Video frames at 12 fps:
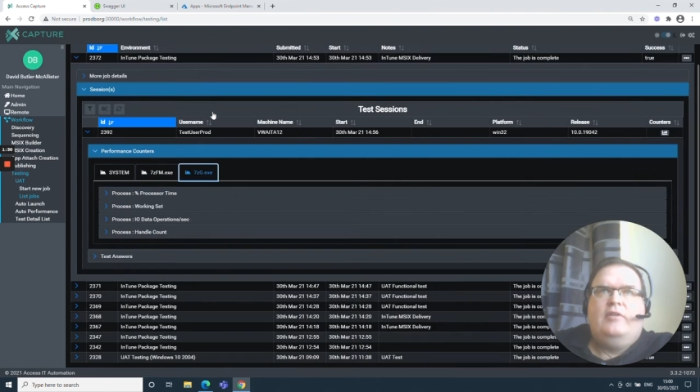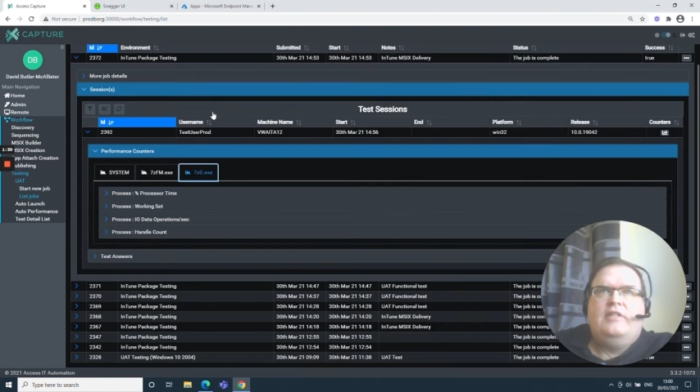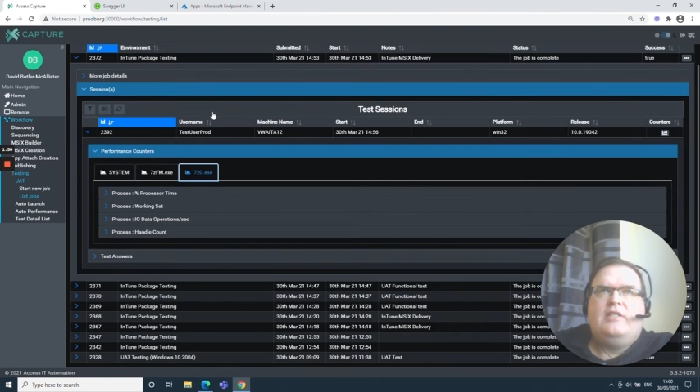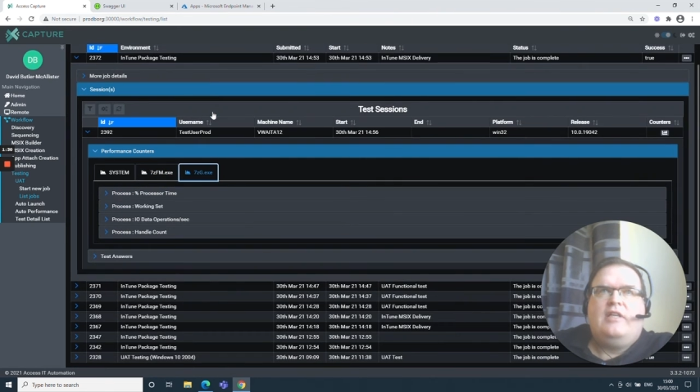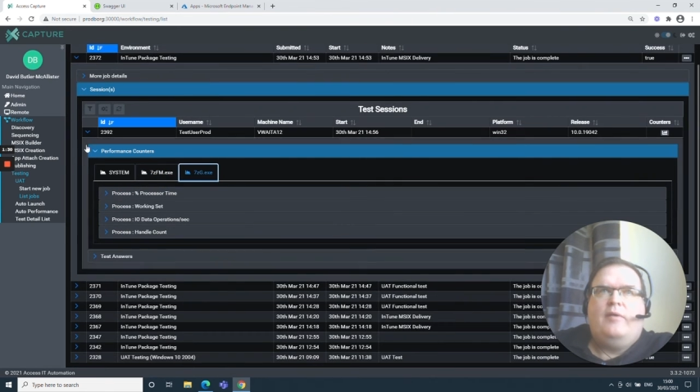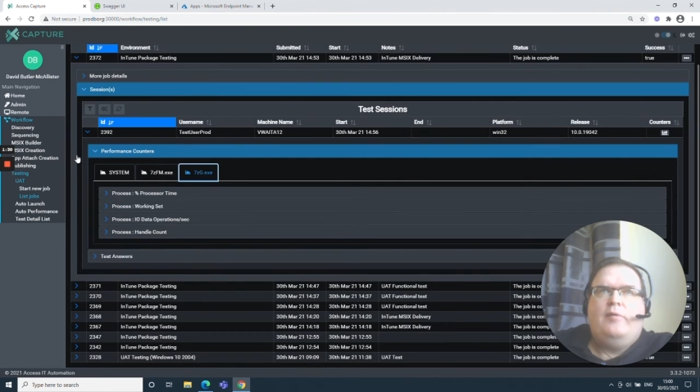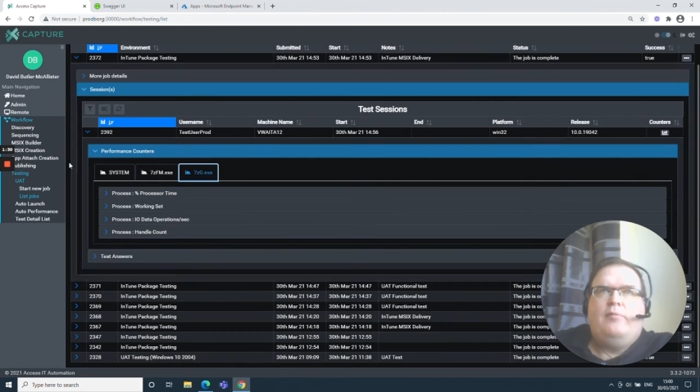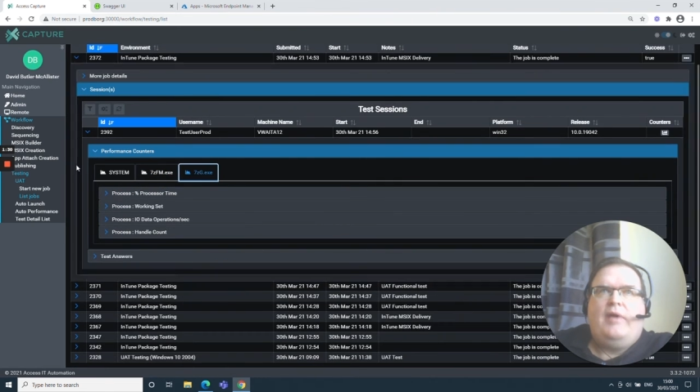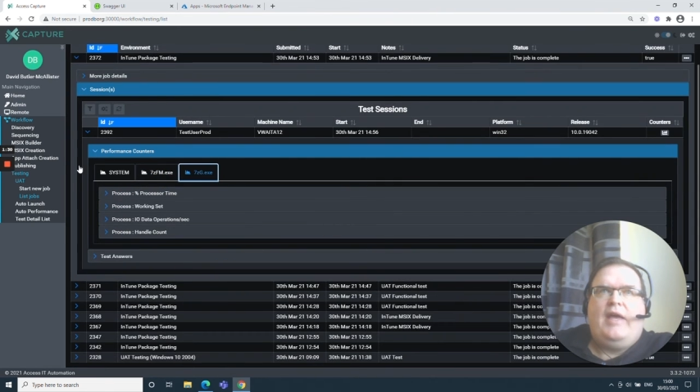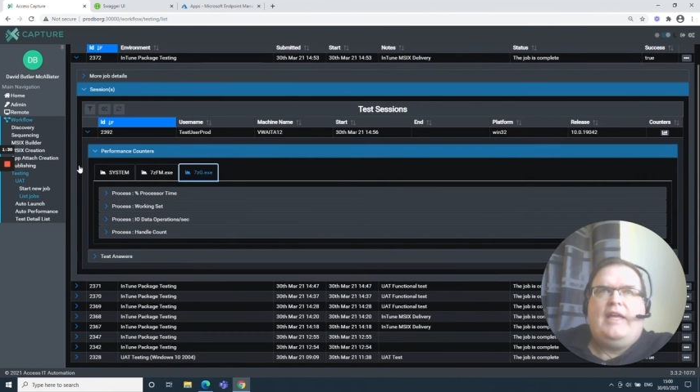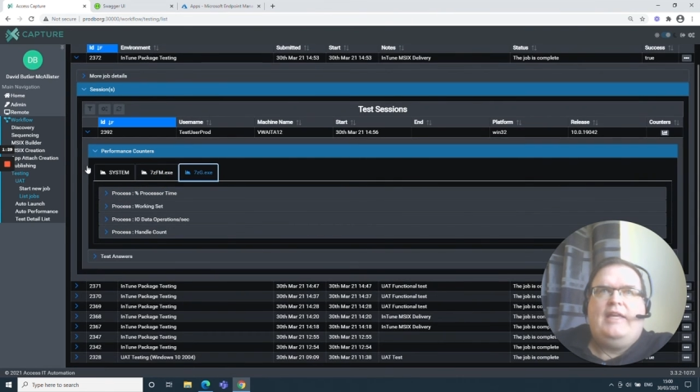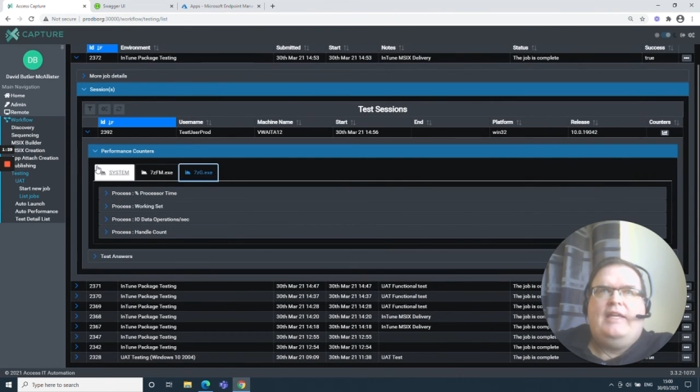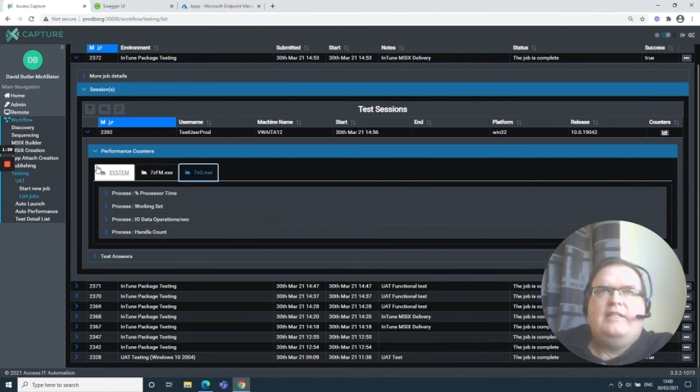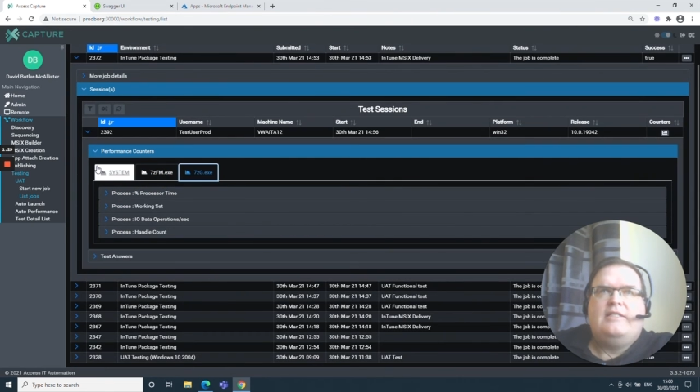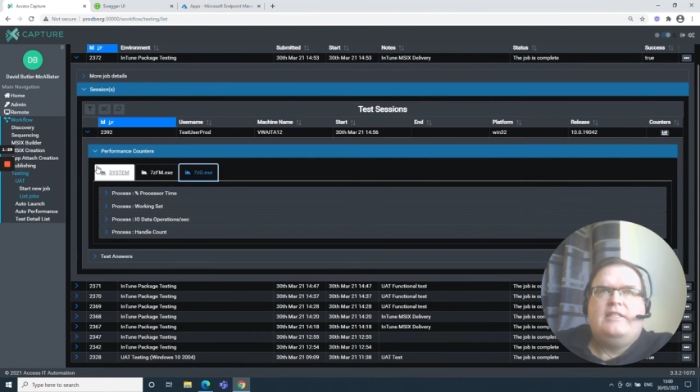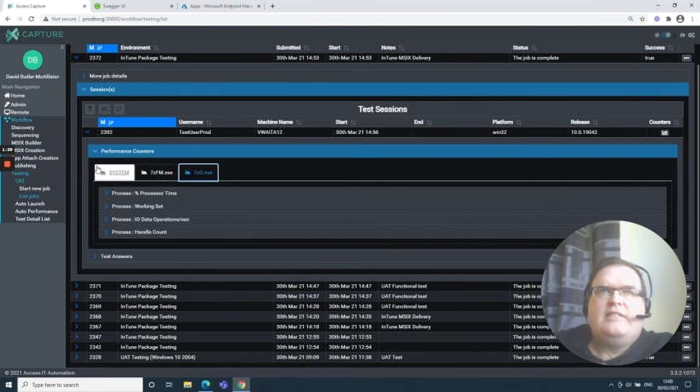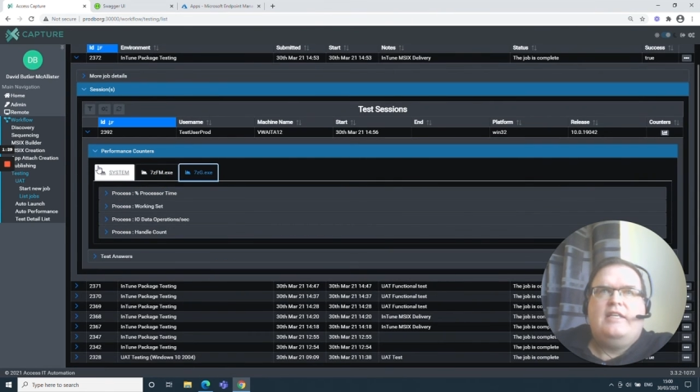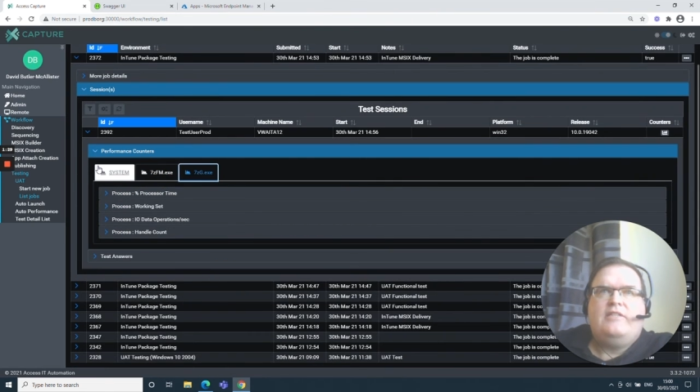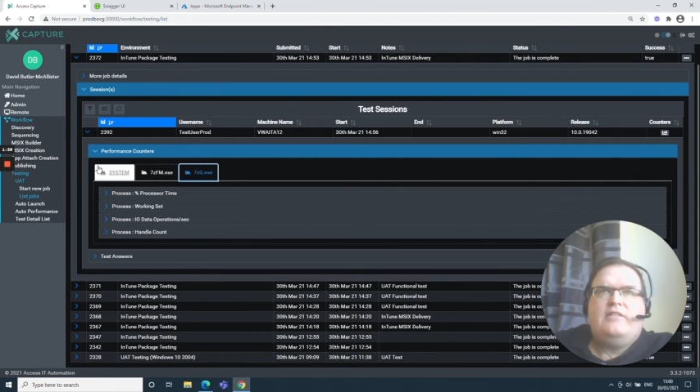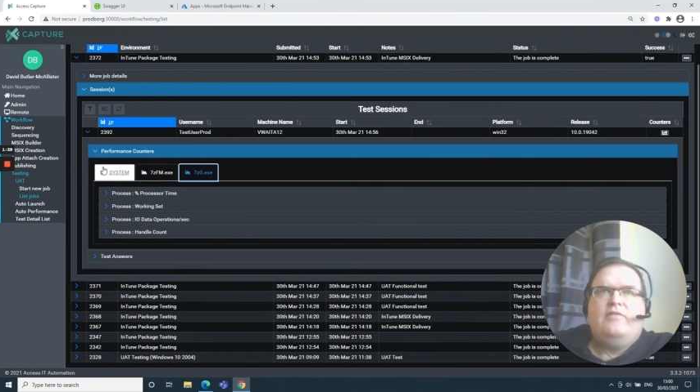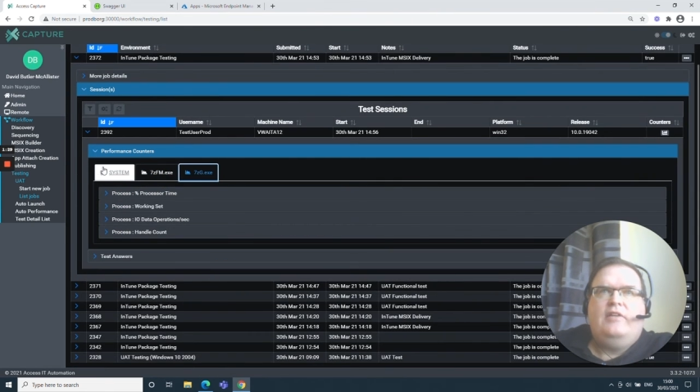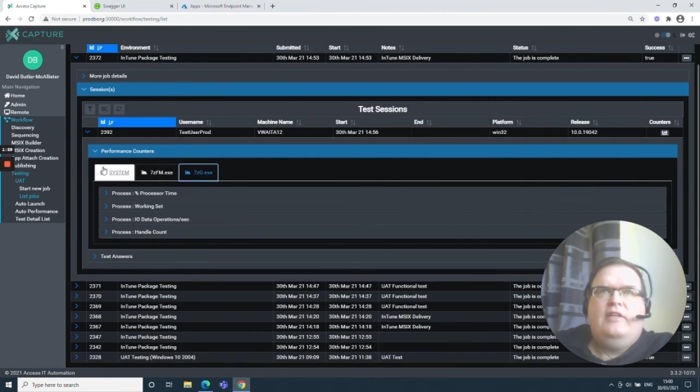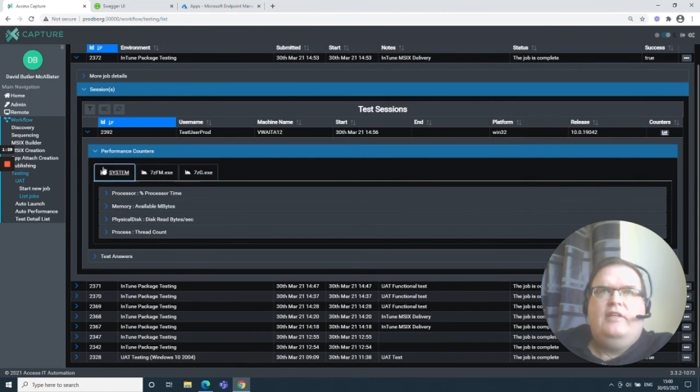is coming back in successfully.